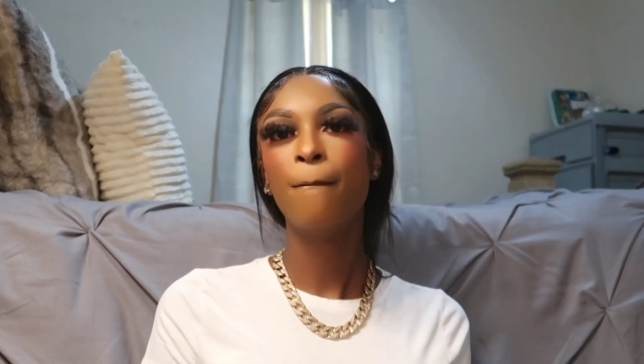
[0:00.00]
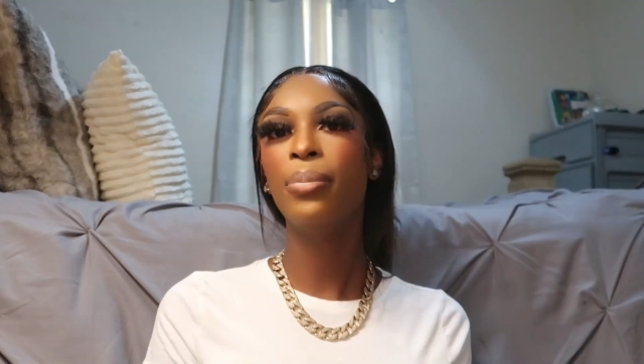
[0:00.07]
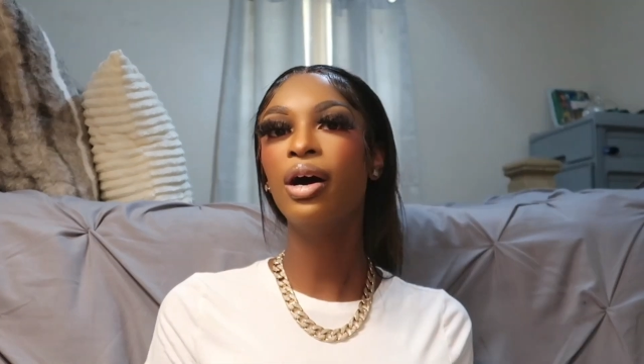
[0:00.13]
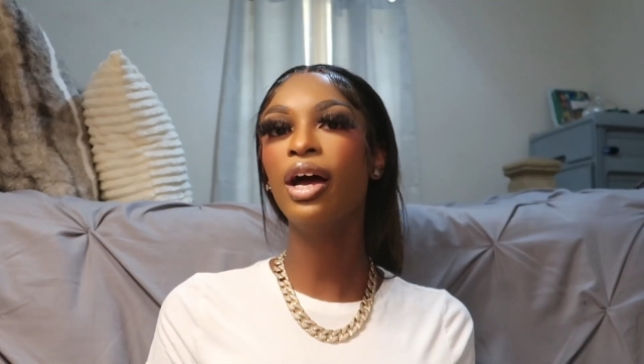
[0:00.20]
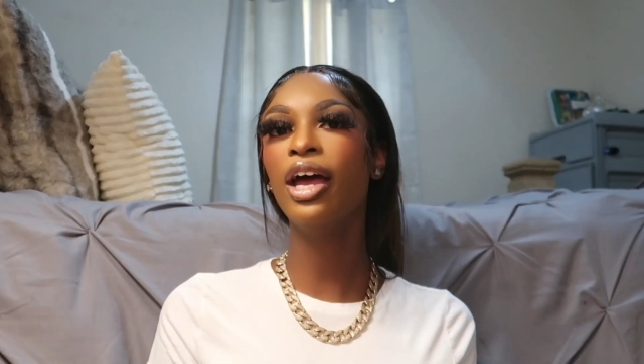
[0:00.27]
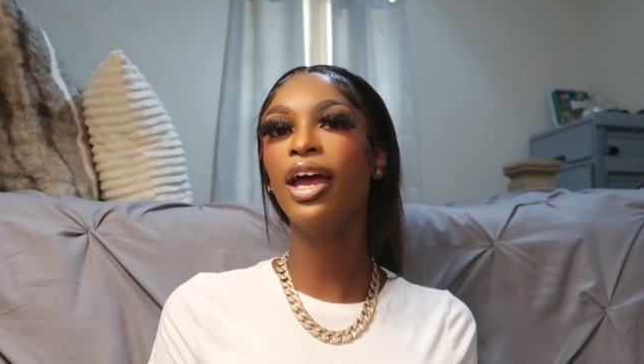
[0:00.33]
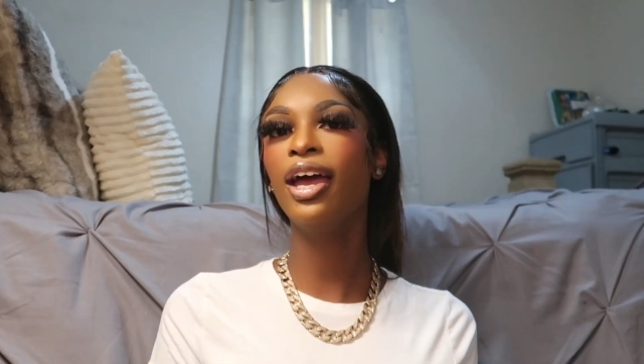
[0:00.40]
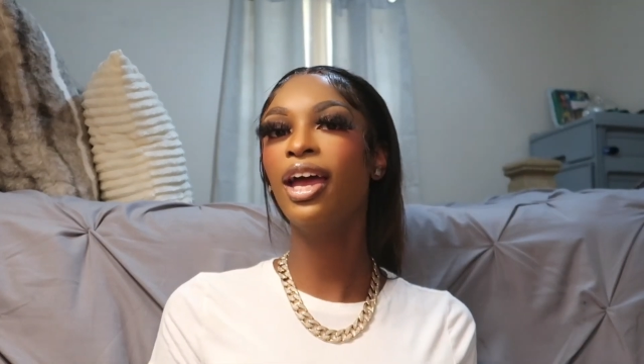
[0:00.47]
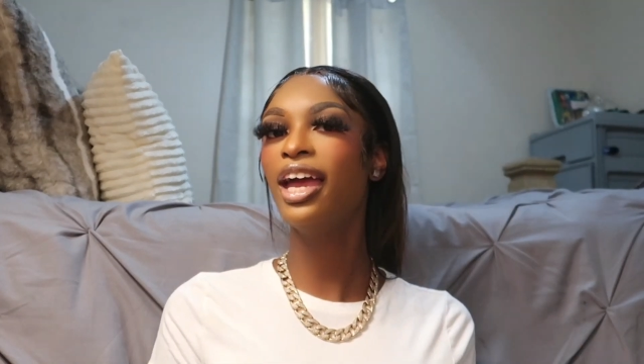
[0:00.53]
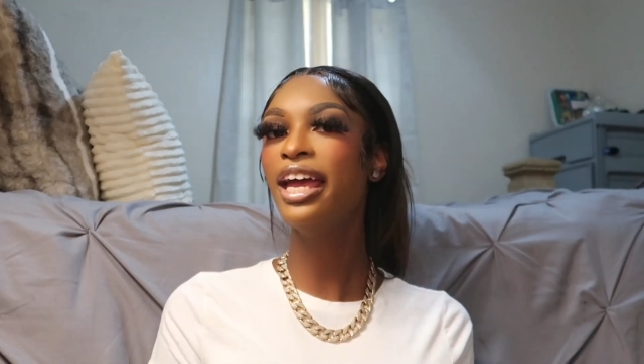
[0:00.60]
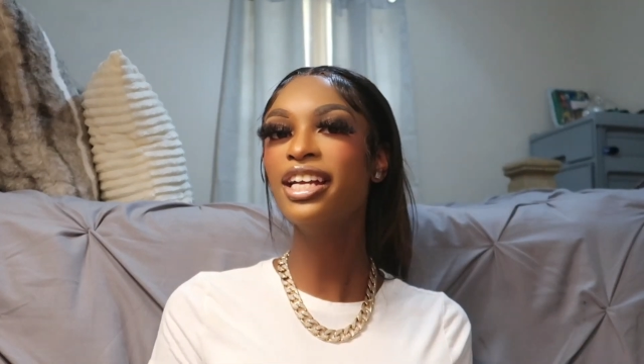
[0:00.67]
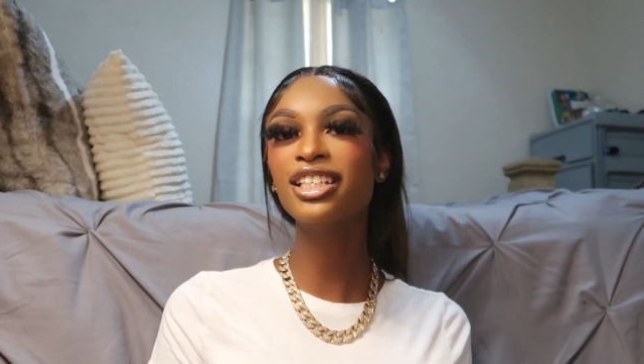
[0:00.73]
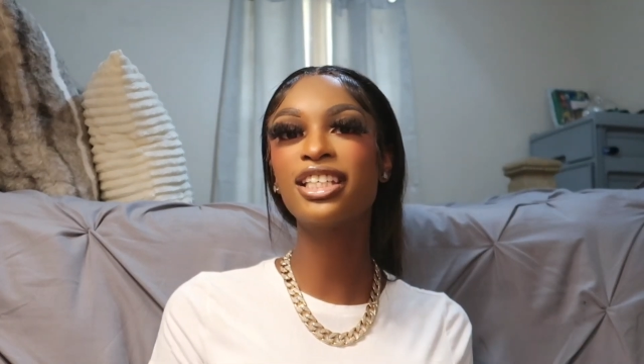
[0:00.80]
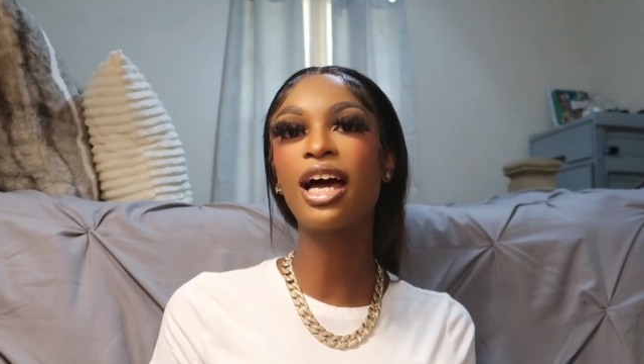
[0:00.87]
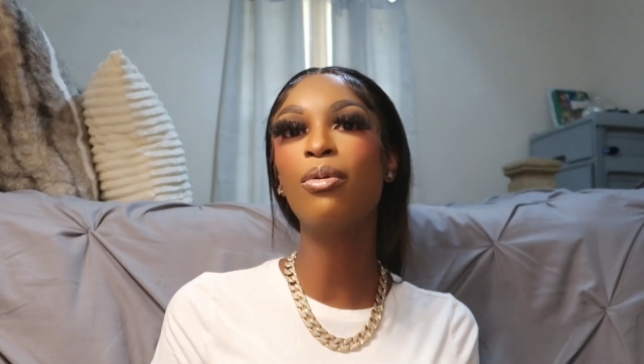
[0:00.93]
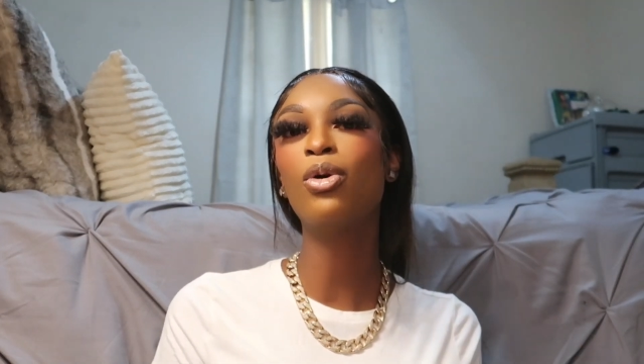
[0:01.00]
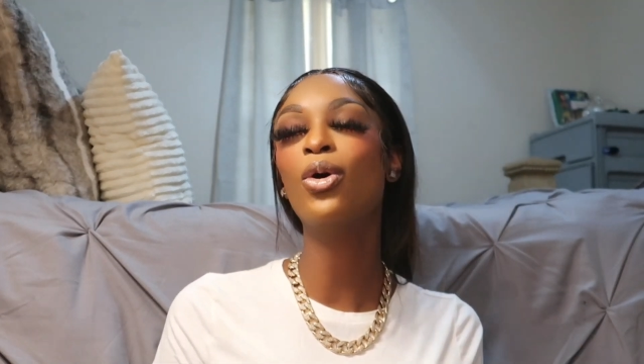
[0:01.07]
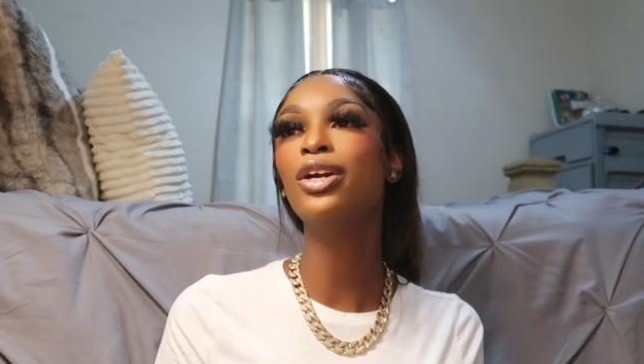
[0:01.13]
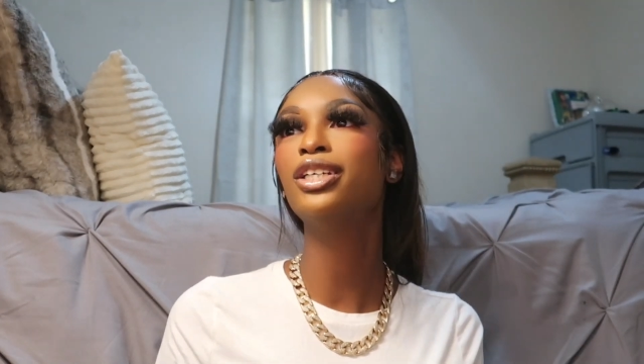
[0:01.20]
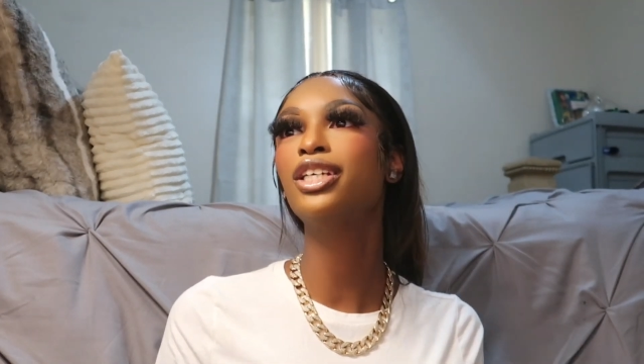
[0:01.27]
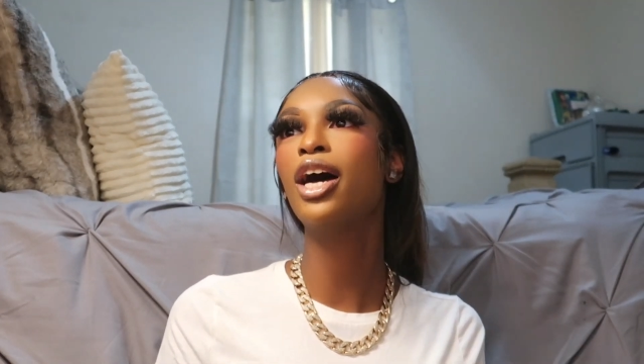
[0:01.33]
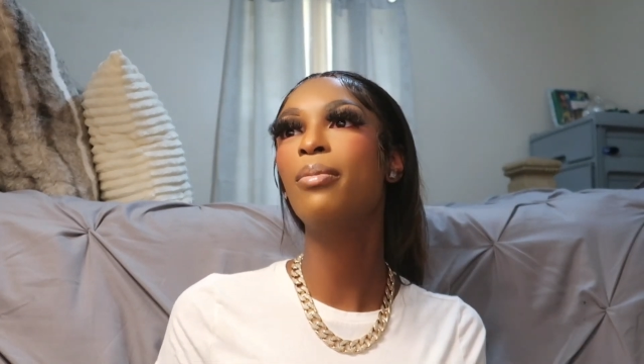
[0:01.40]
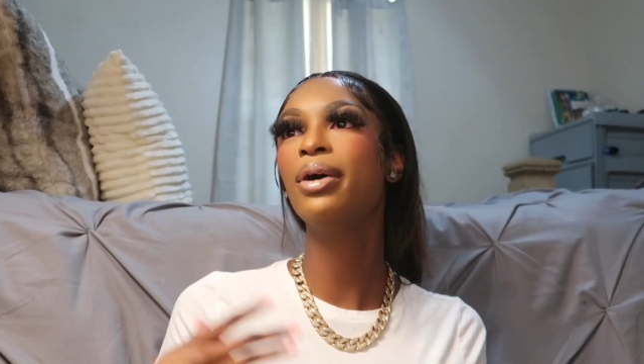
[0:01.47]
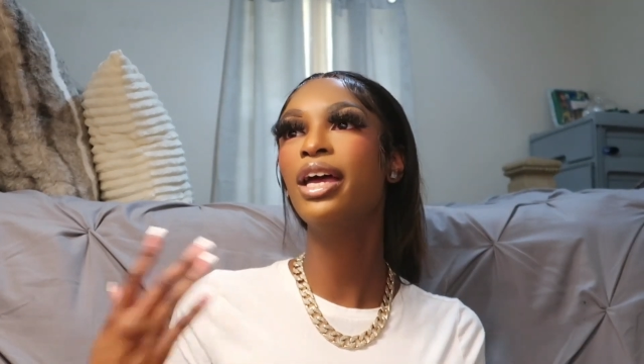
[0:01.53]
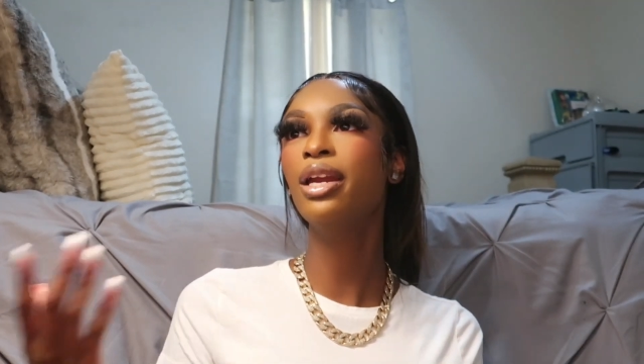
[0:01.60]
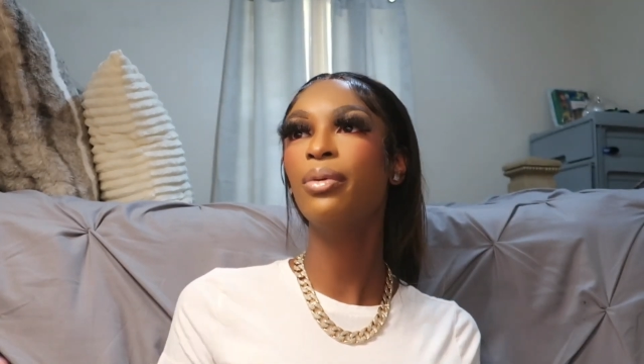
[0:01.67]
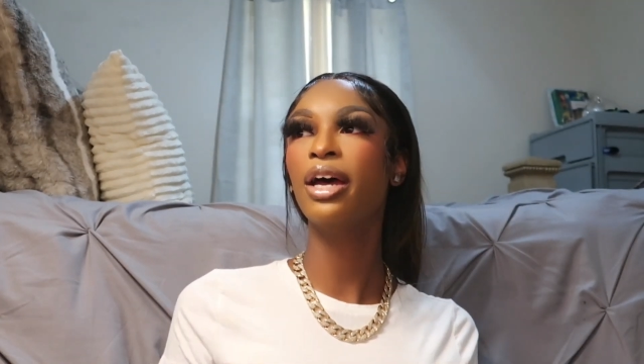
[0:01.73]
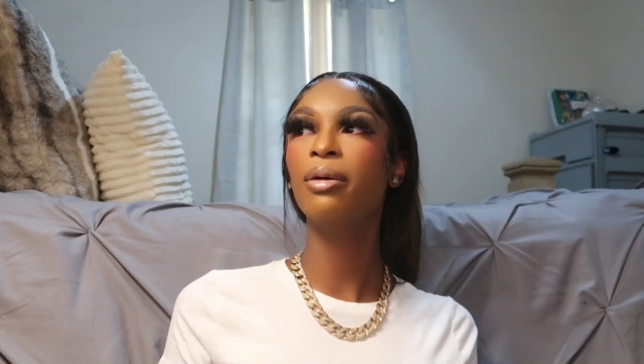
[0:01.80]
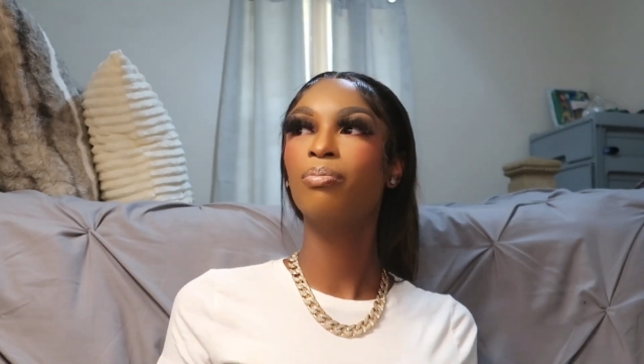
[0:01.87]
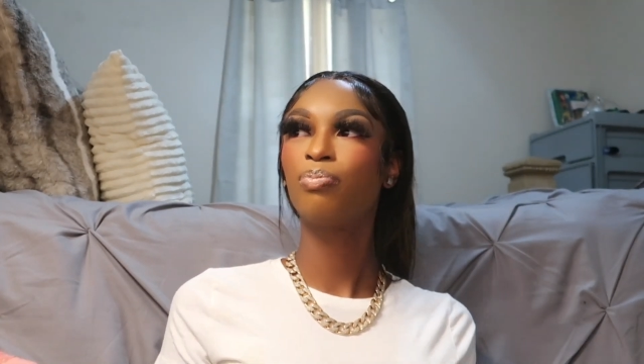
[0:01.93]
But he just kept going to jail. But
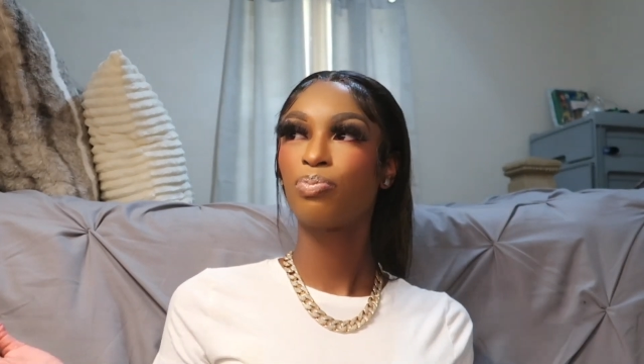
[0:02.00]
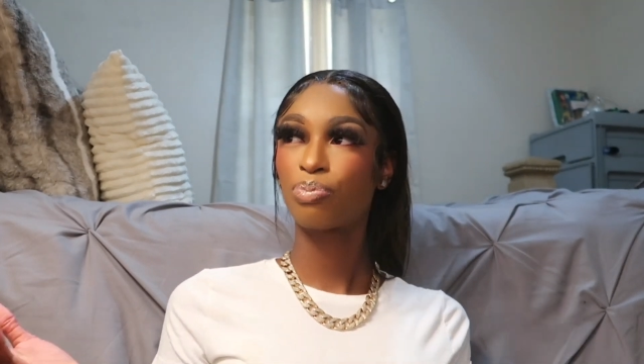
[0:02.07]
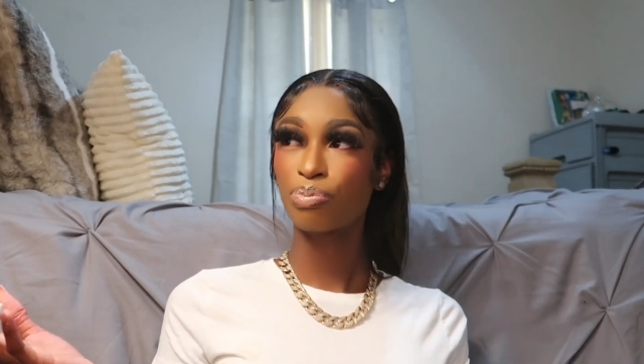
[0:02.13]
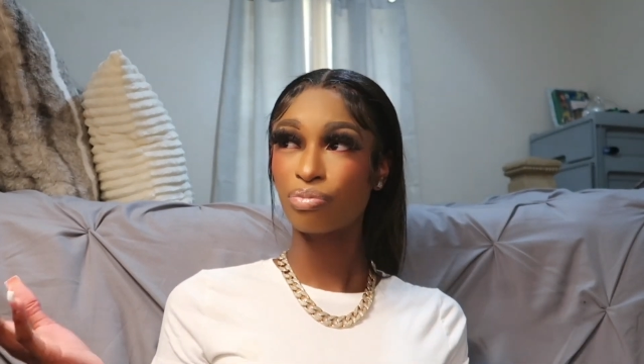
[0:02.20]
anyway,